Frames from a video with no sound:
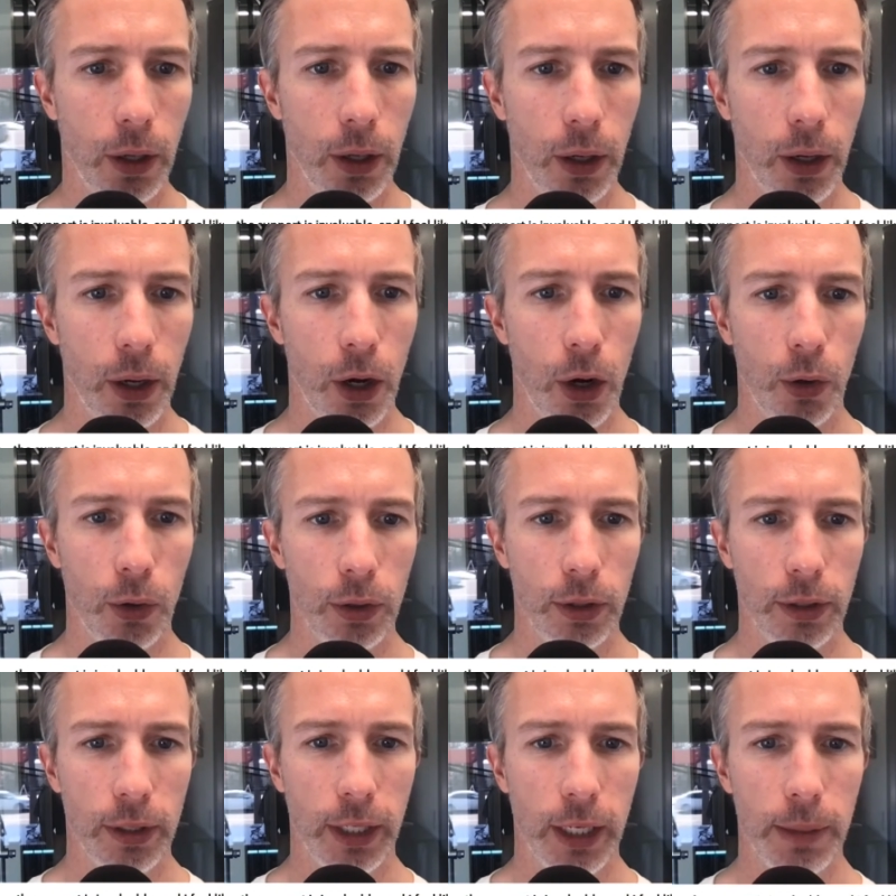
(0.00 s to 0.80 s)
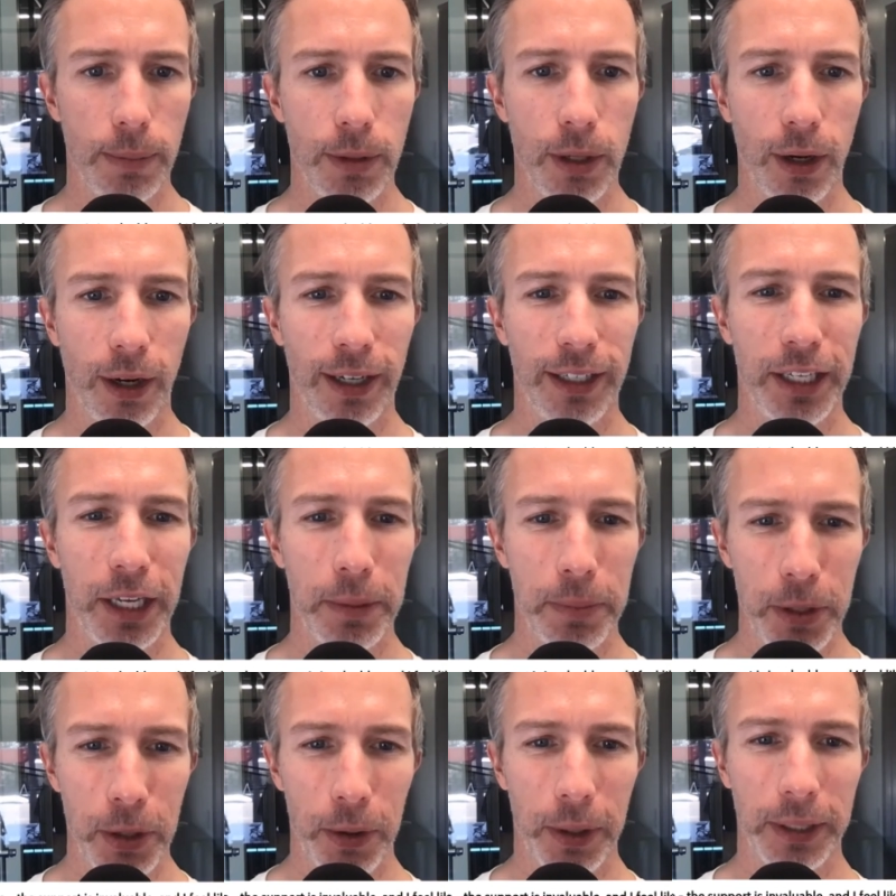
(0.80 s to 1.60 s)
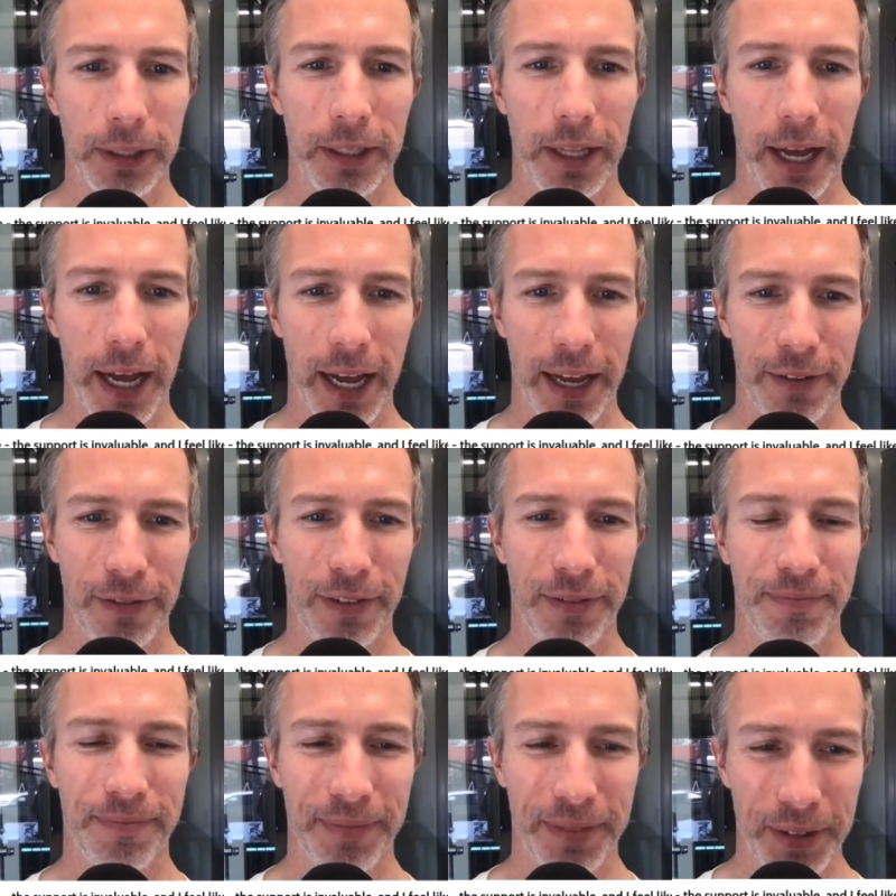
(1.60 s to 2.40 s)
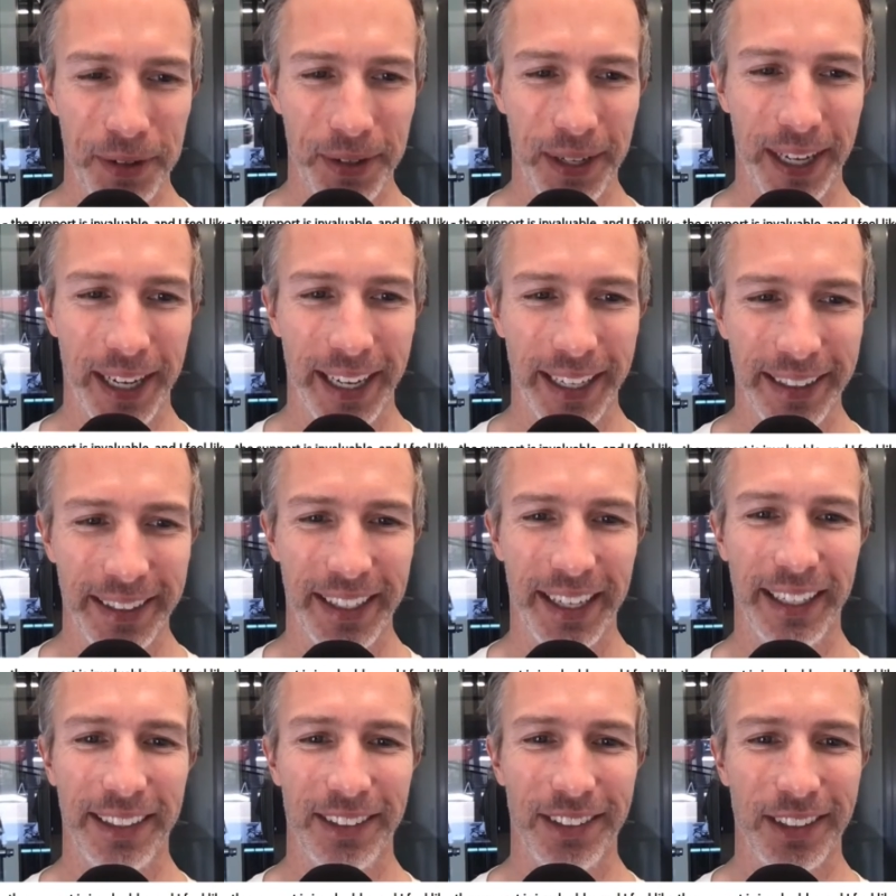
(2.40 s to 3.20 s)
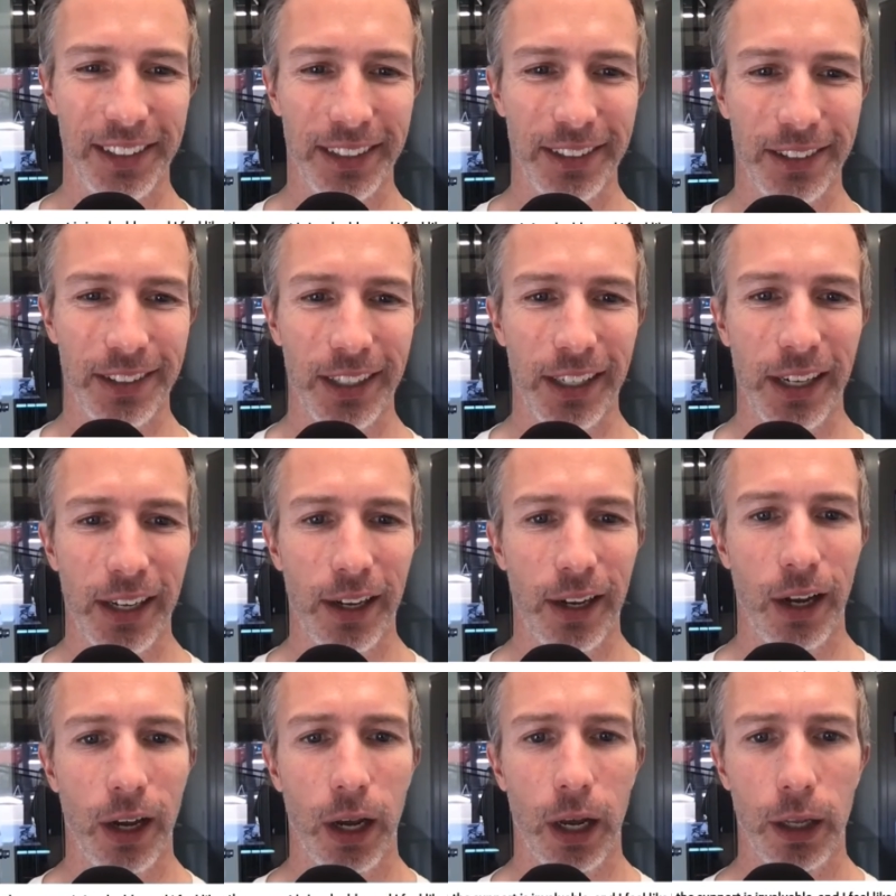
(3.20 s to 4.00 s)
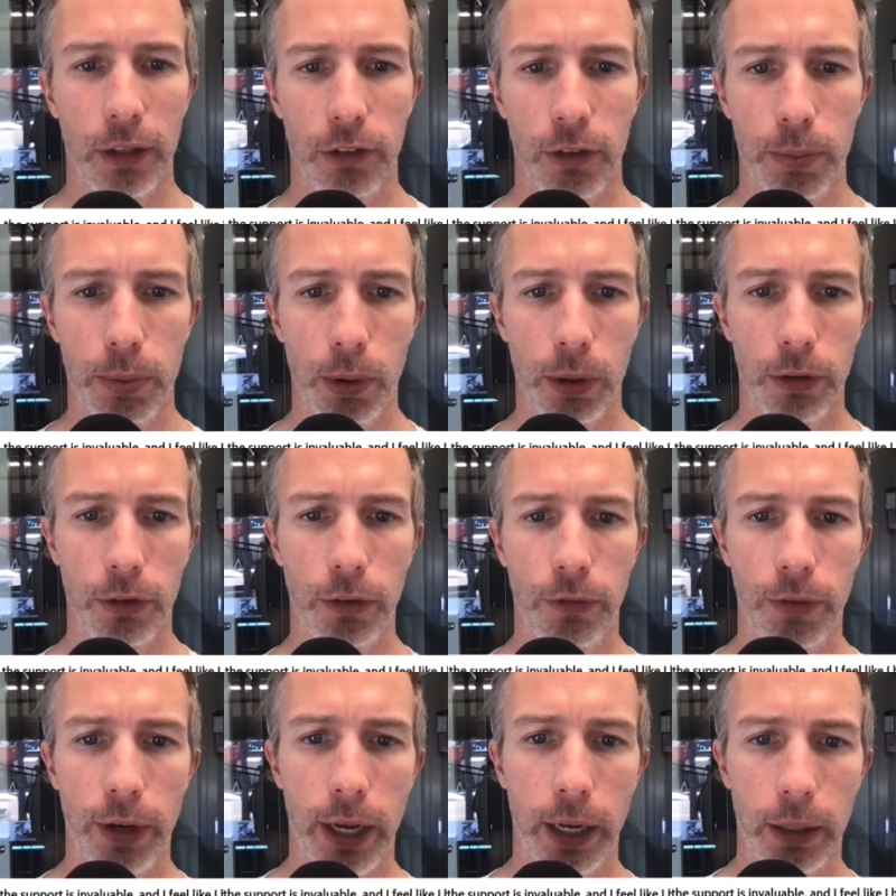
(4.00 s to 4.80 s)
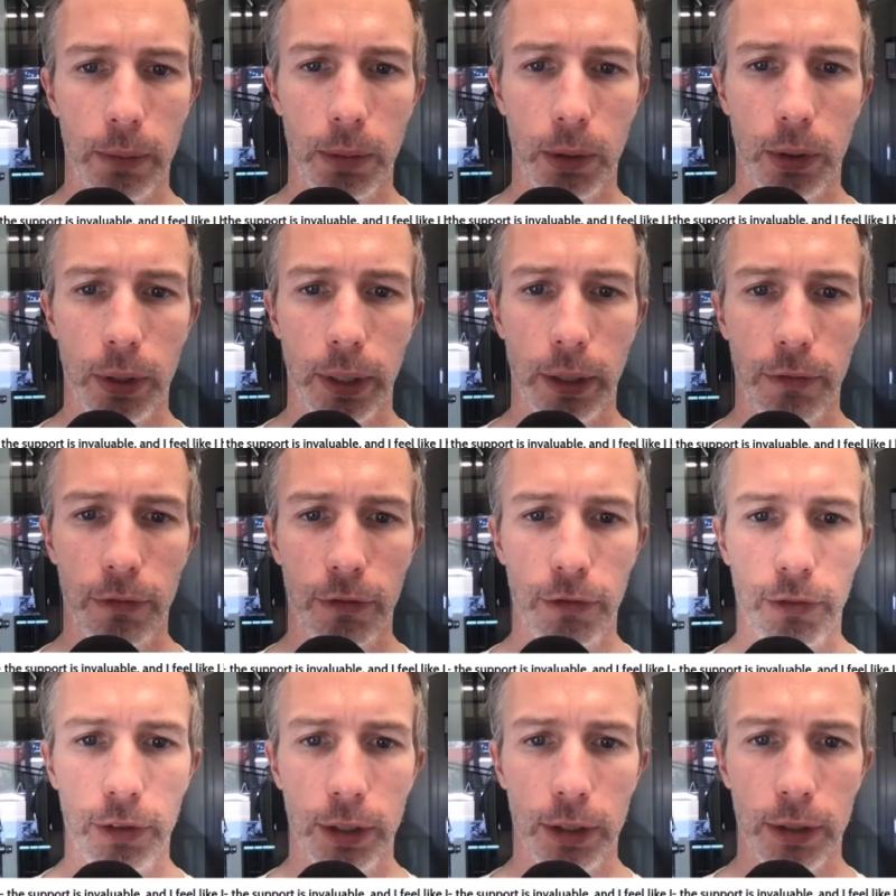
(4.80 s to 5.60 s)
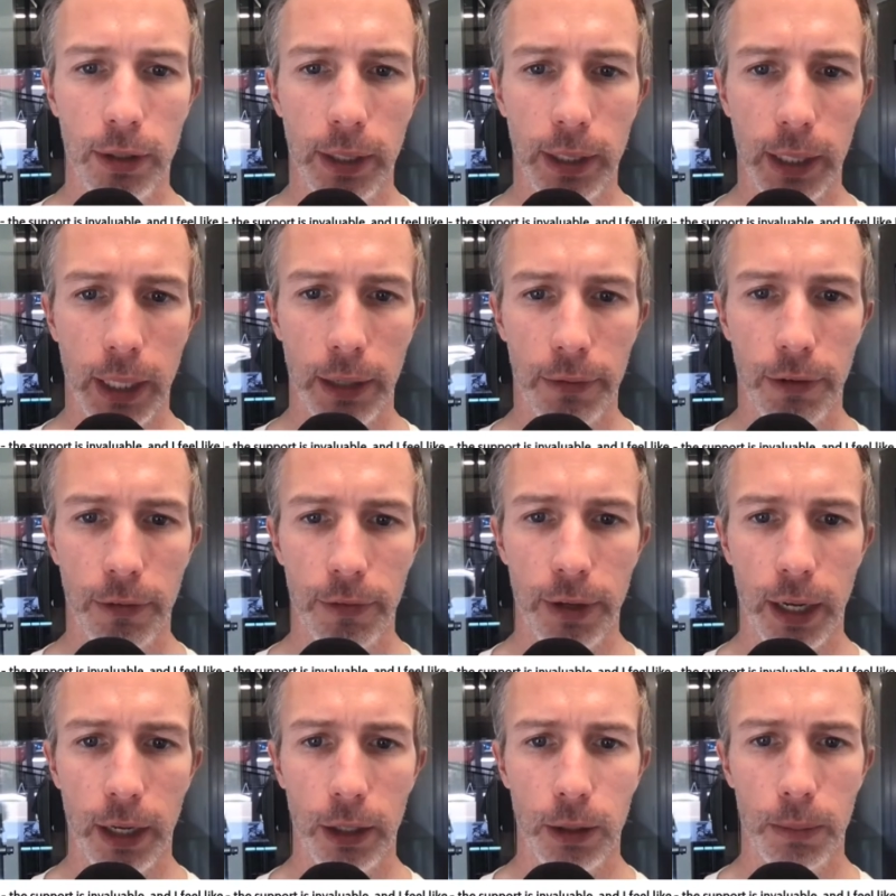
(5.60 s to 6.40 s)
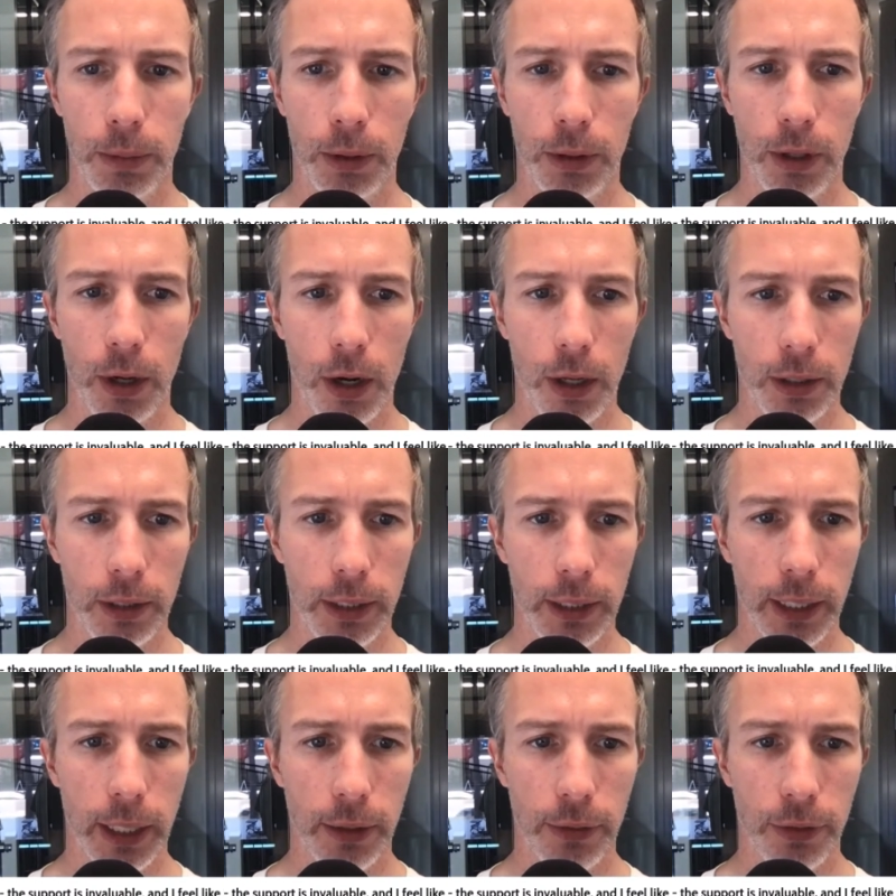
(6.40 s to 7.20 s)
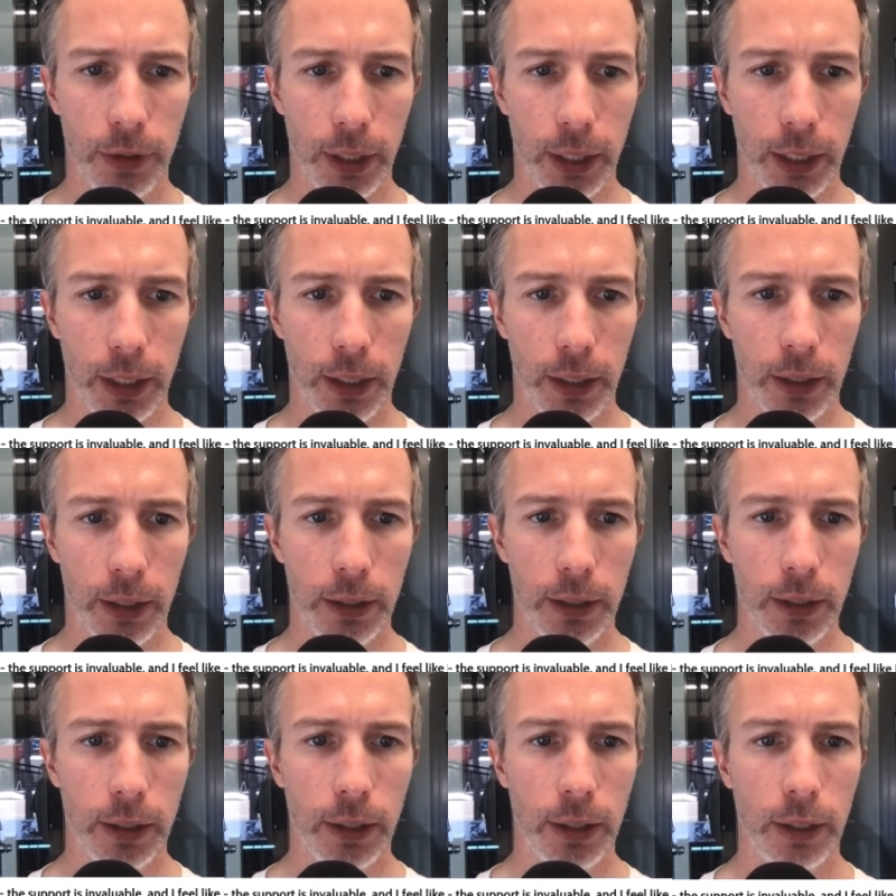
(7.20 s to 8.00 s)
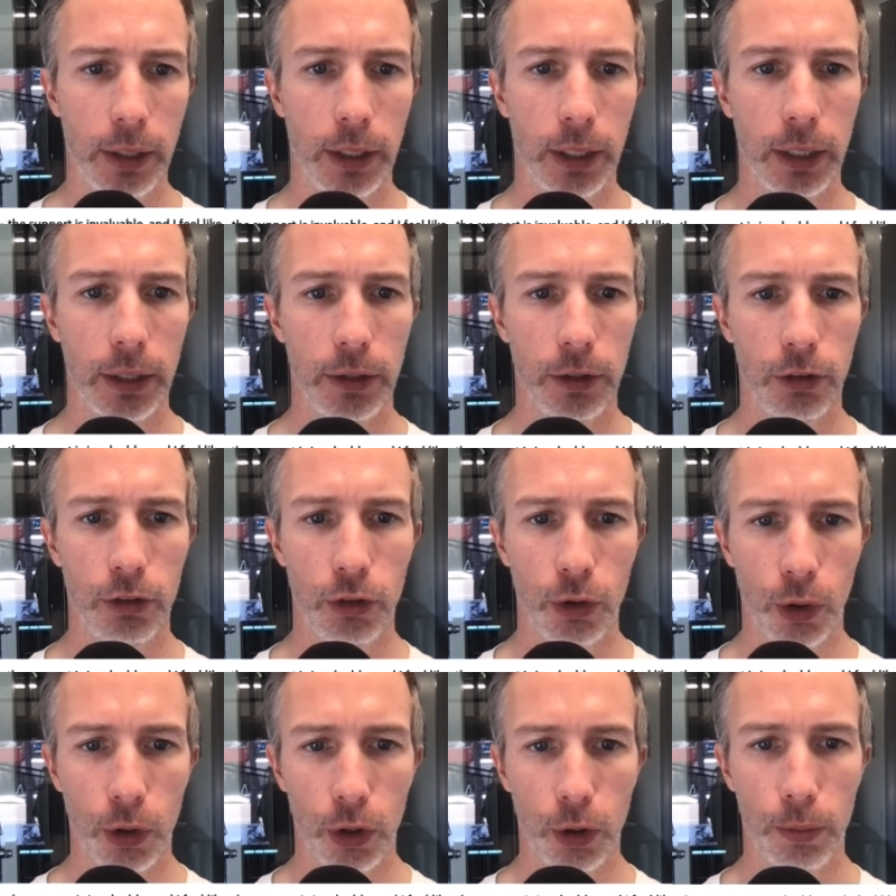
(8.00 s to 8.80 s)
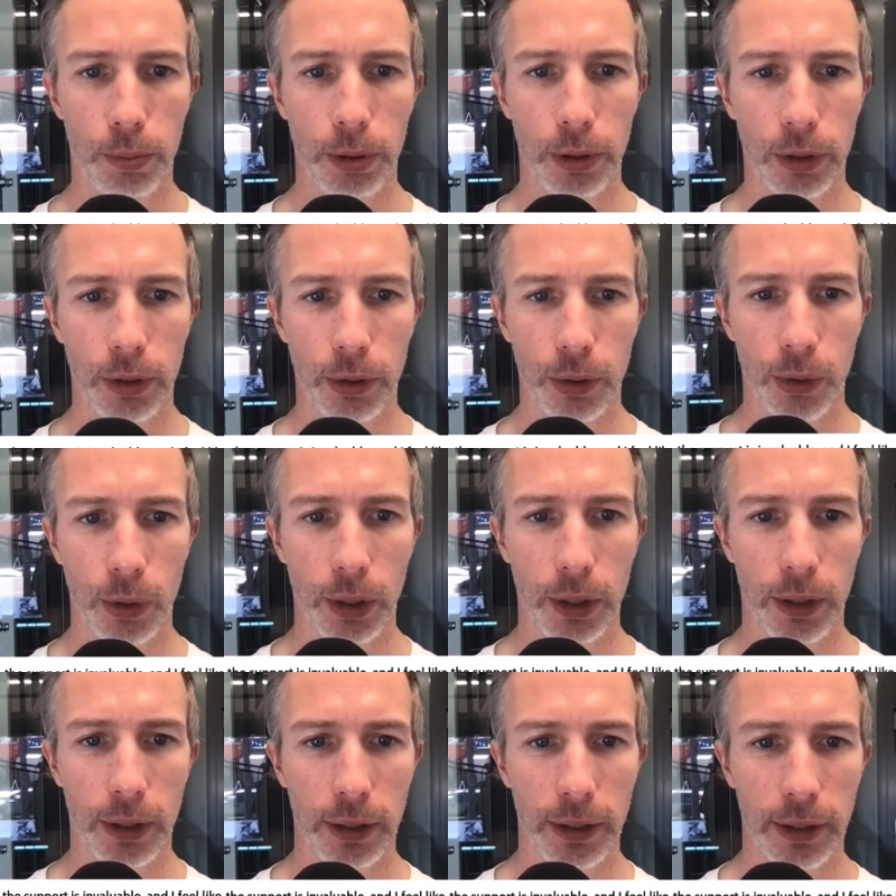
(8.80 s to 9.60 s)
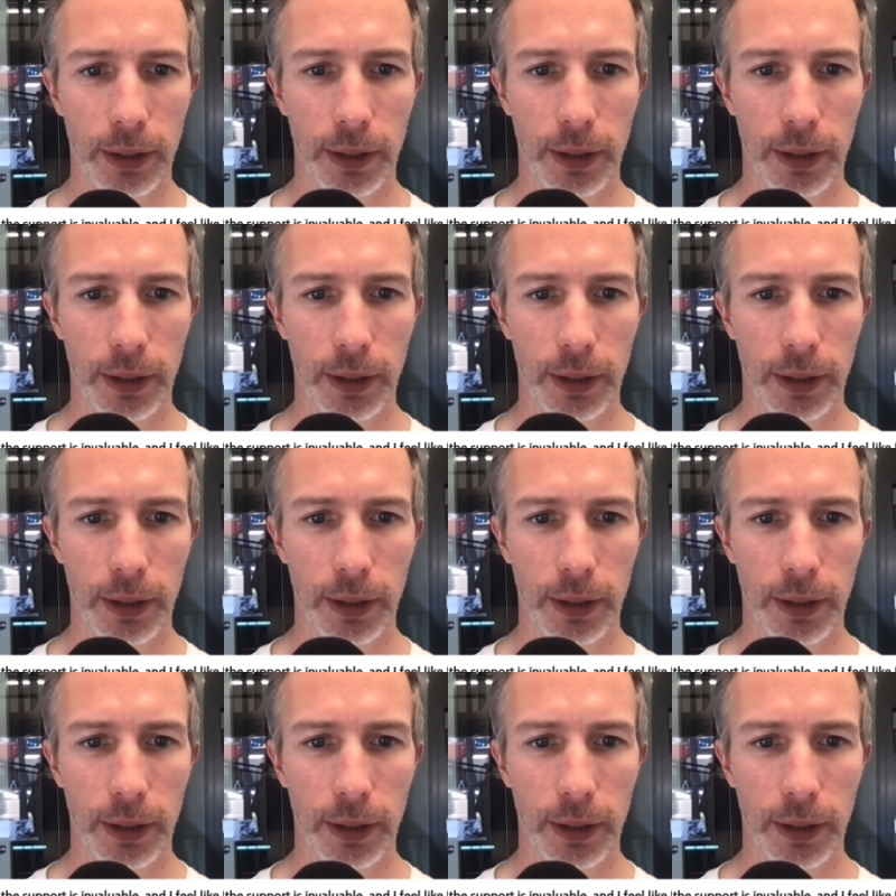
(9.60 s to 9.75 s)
Oh, keep going live. Okay, thanks, Liz. Support is invaluable, and I feel like I have a valuable colleague out there in the solopreneur,